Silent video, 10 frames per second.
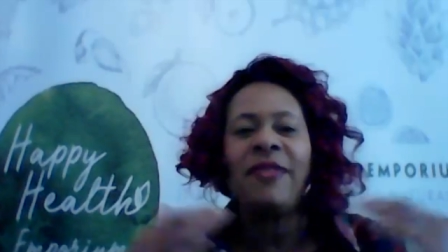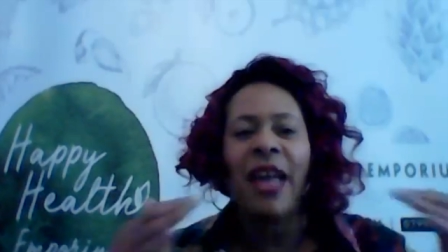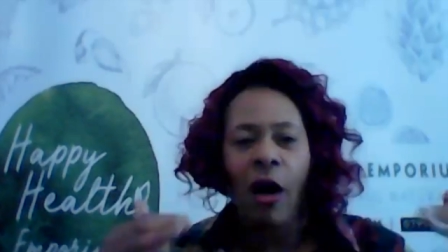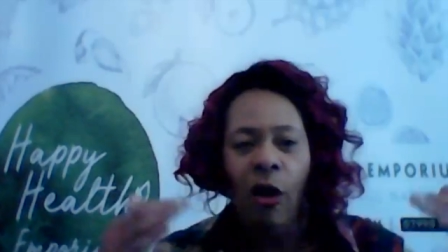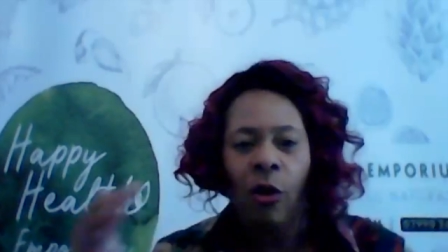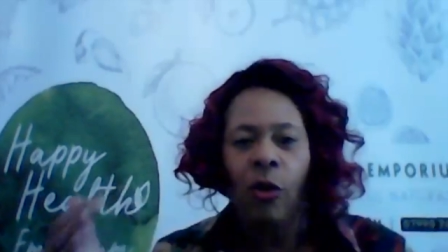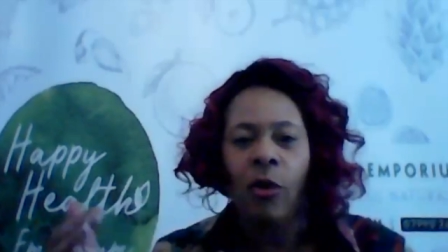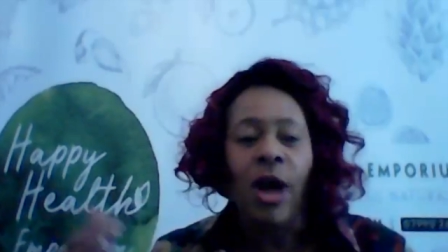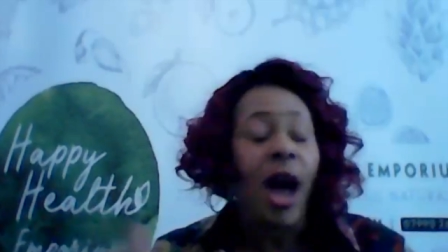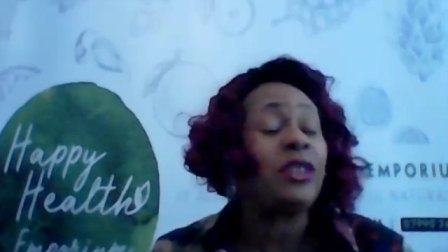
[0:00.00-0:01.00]
that
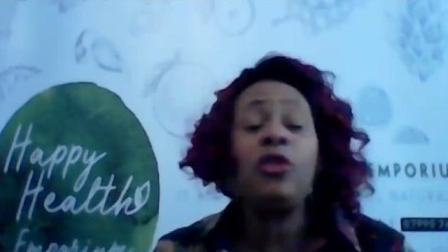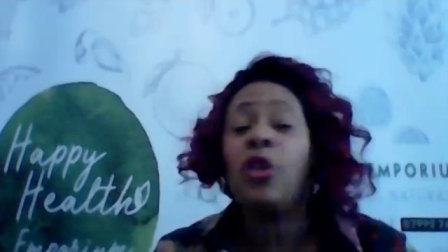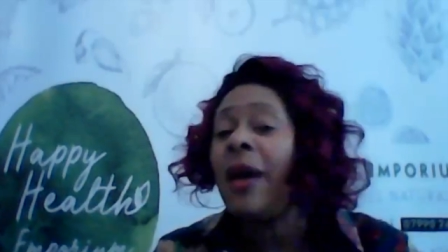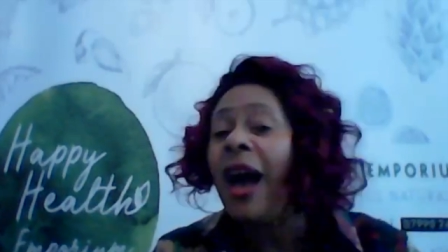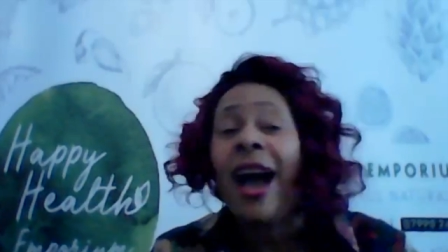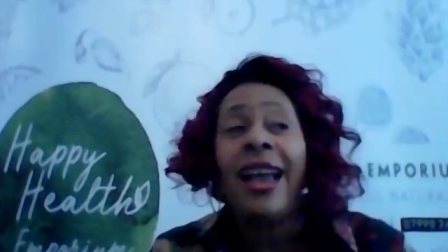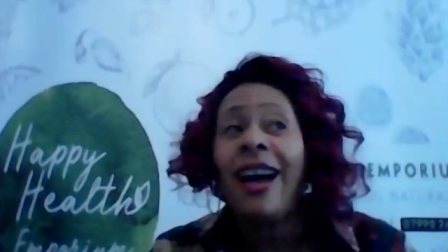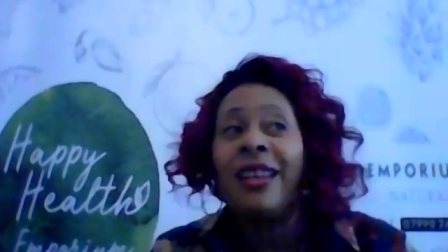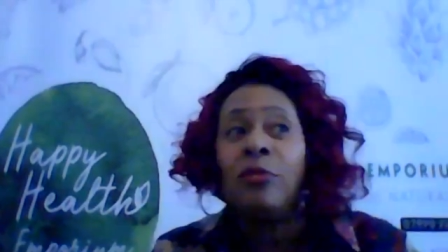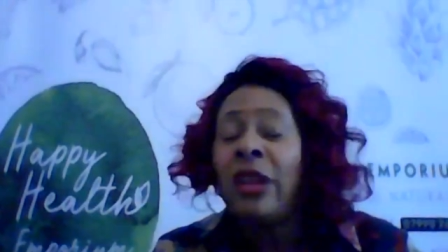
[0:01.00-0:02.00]
whole, I don't know,
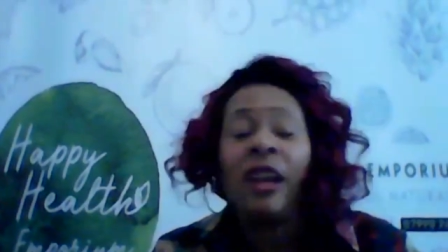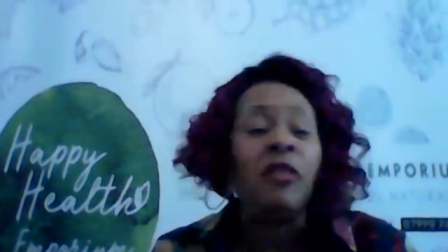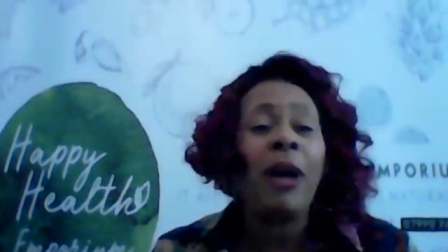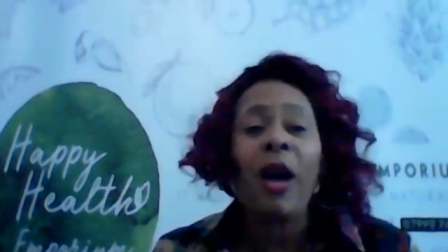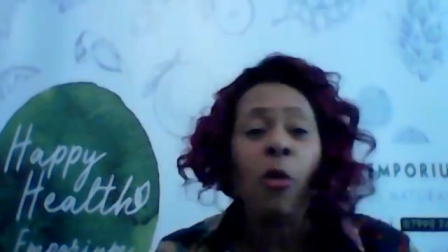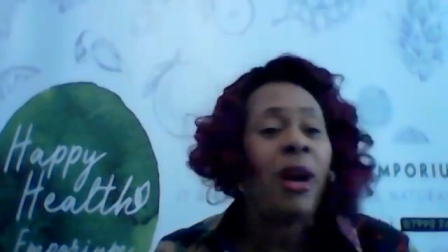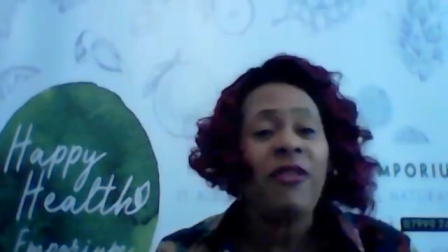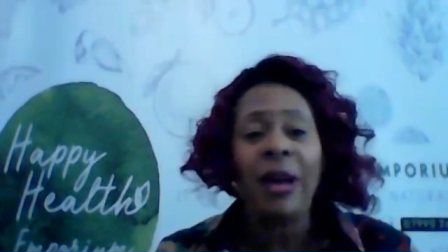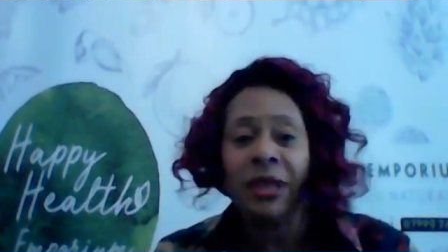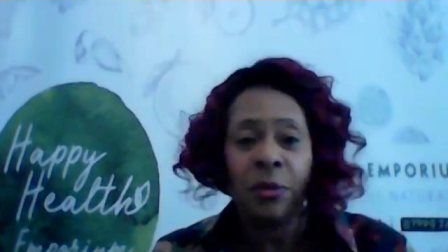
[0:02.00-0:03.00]
I none of my all my
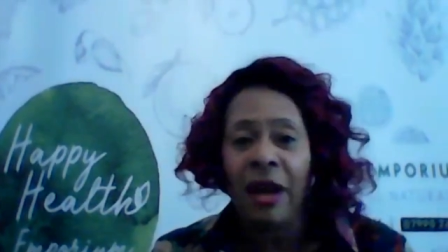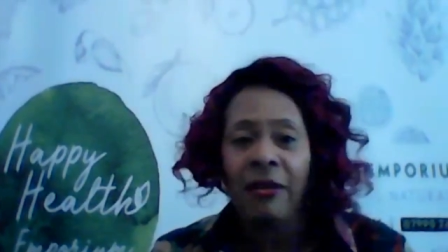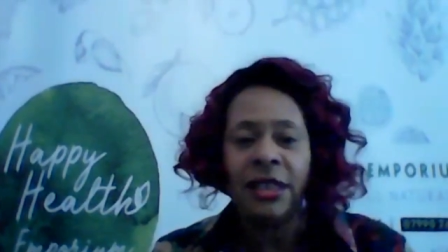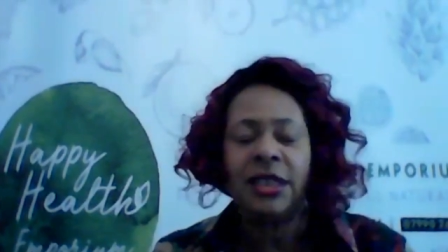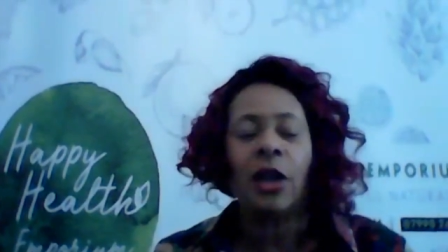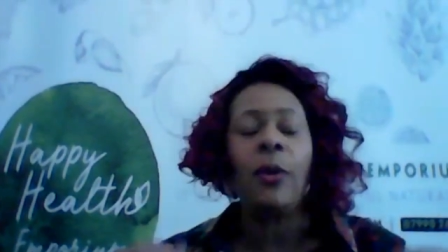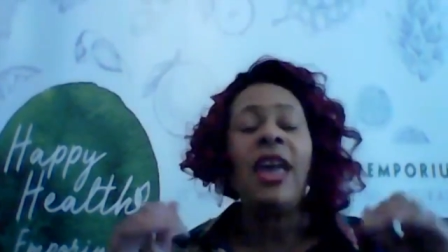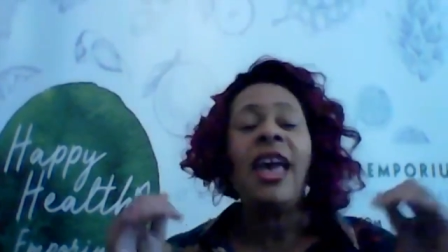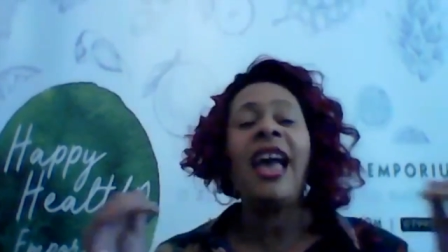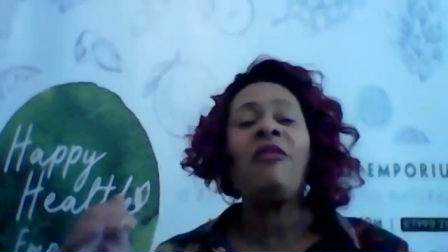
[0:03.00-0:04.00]
family's married. So
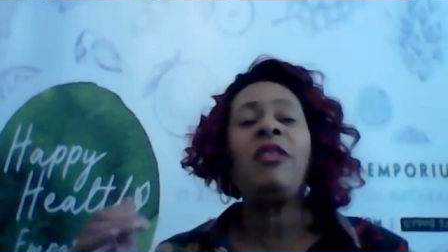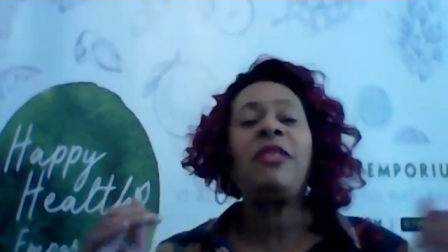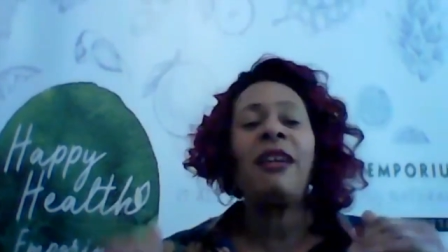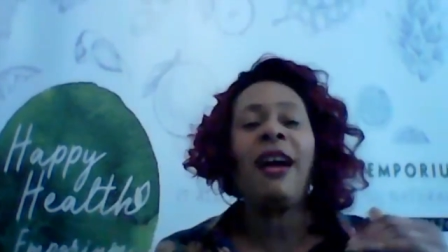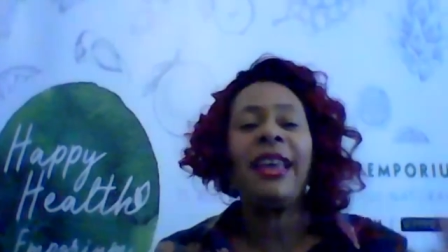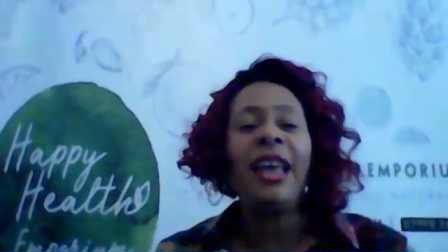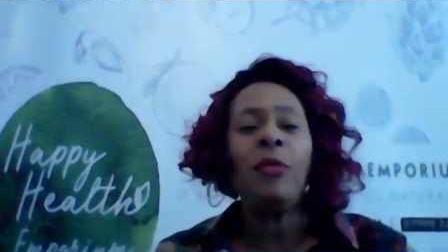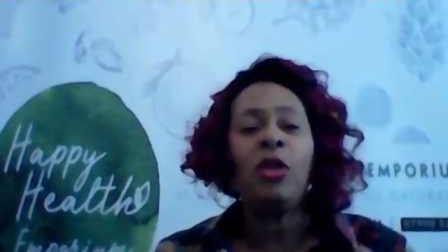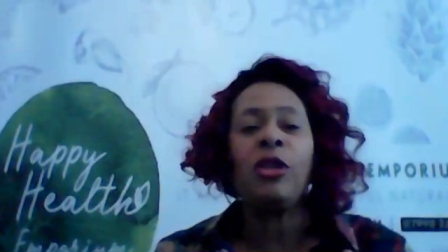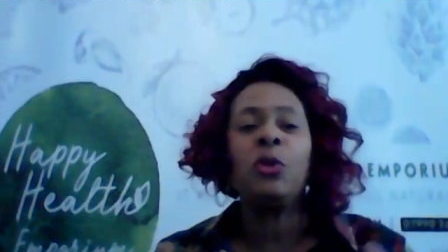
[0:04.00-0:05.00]
everything I came
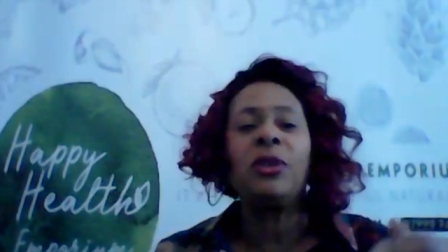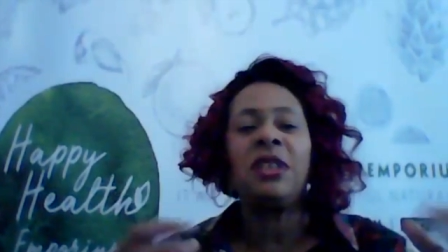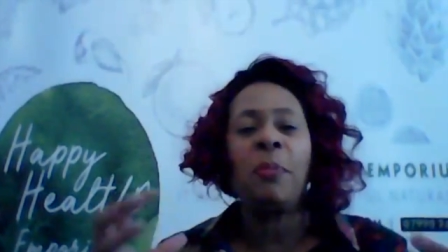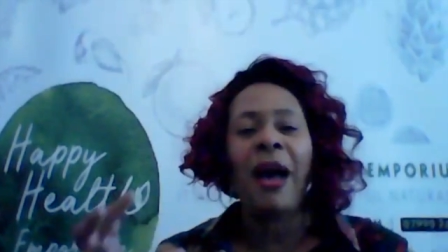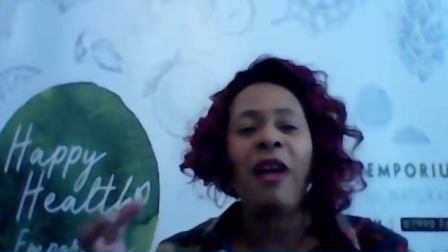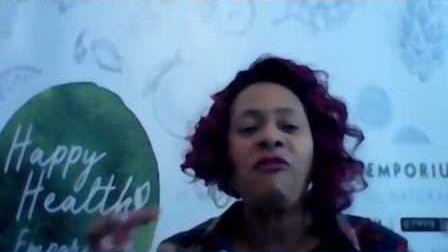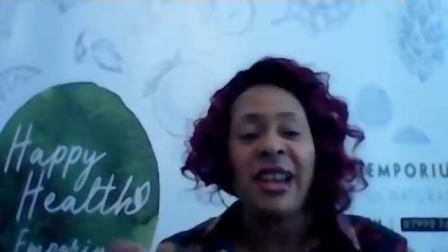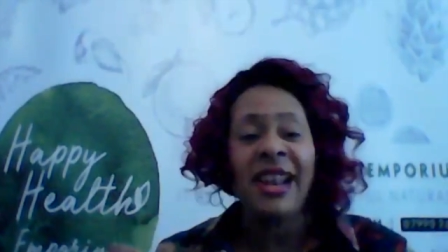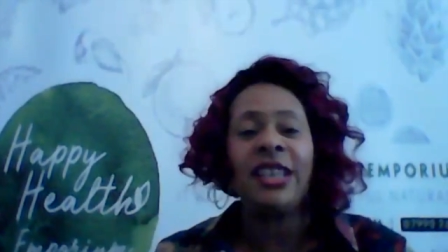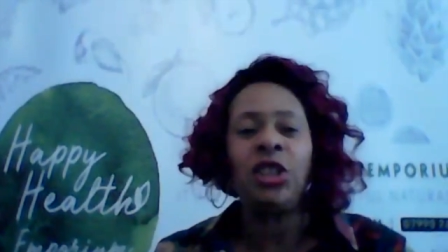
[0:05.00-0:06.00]
across was about
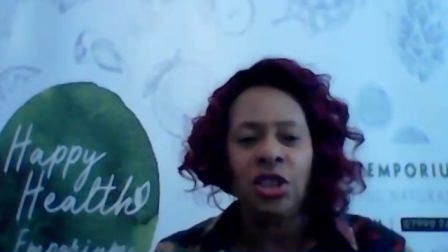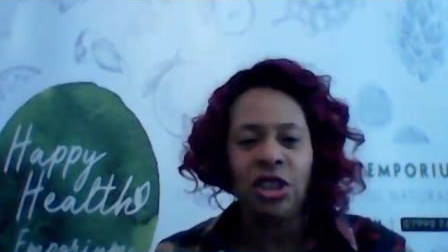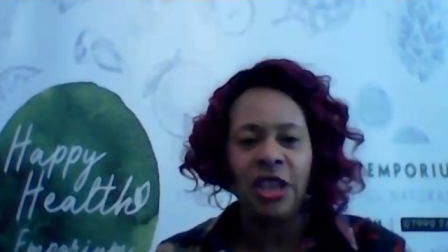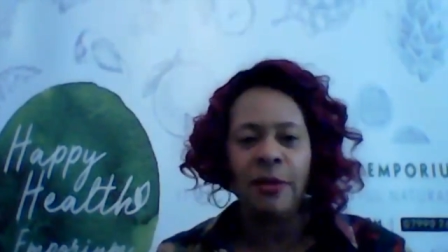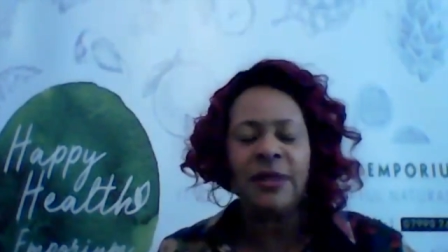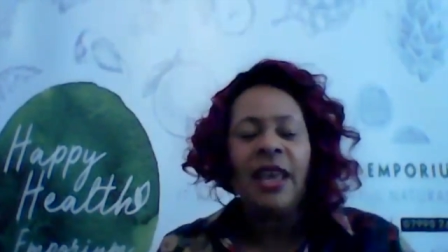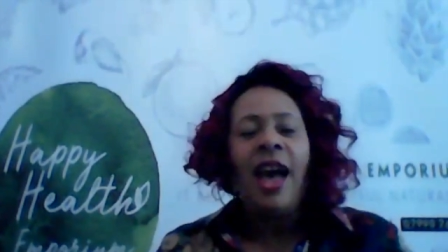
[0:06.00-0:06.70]
relationships.